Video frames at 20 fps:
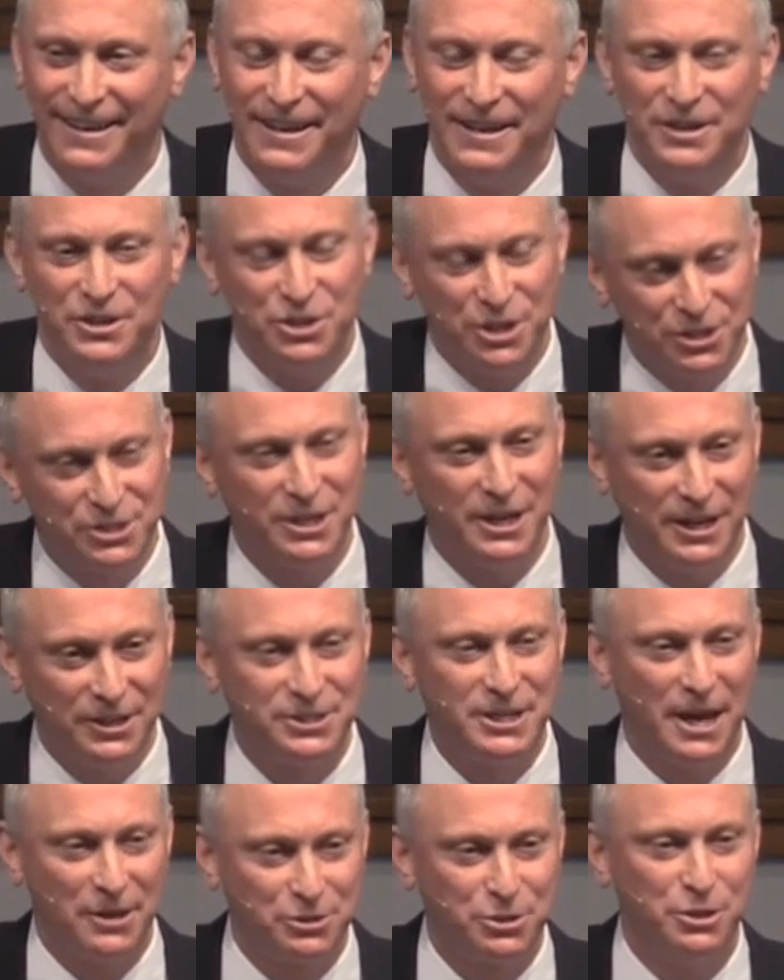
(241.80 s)
She said, It
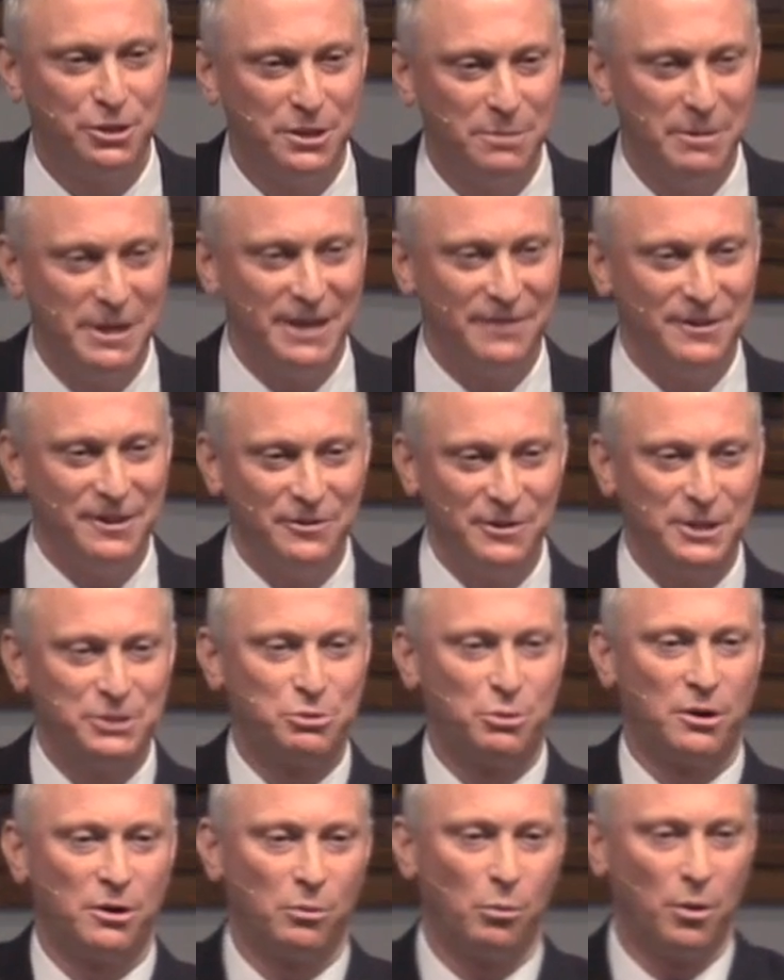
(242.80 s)
sounds good to me. And these
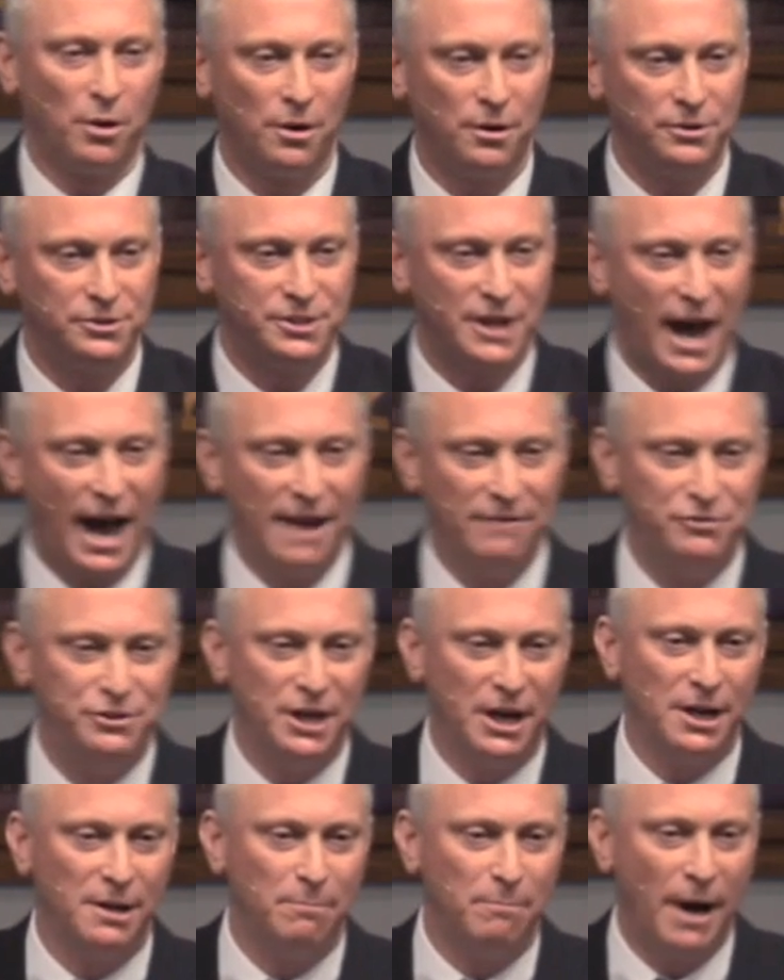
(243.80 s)
were her words I've
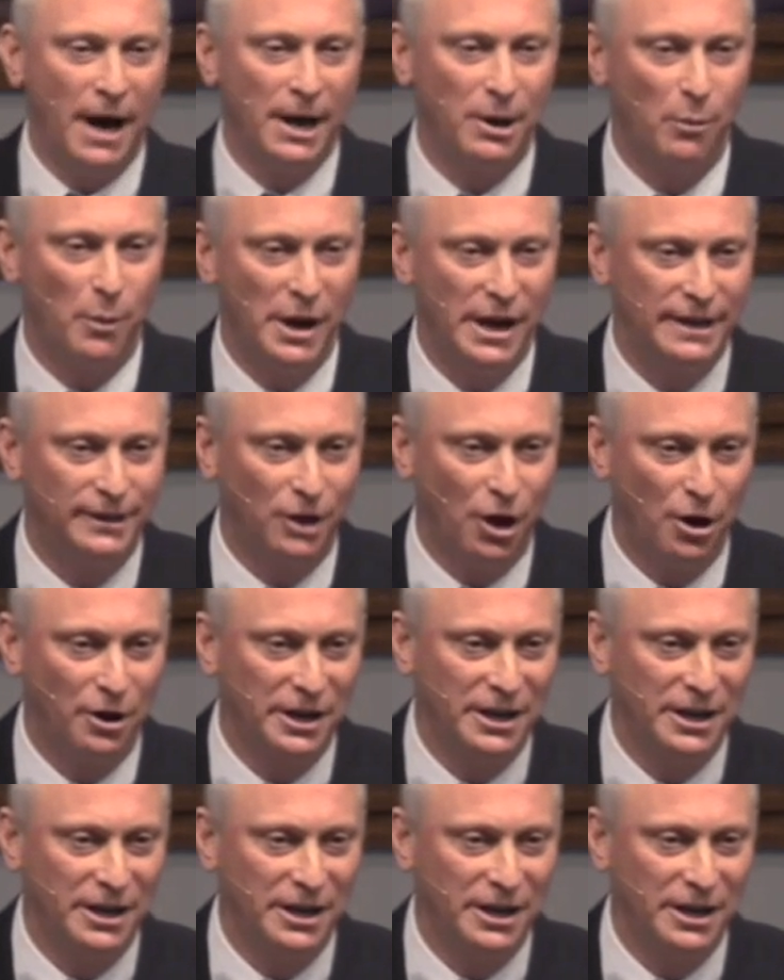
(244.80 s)
done it my way long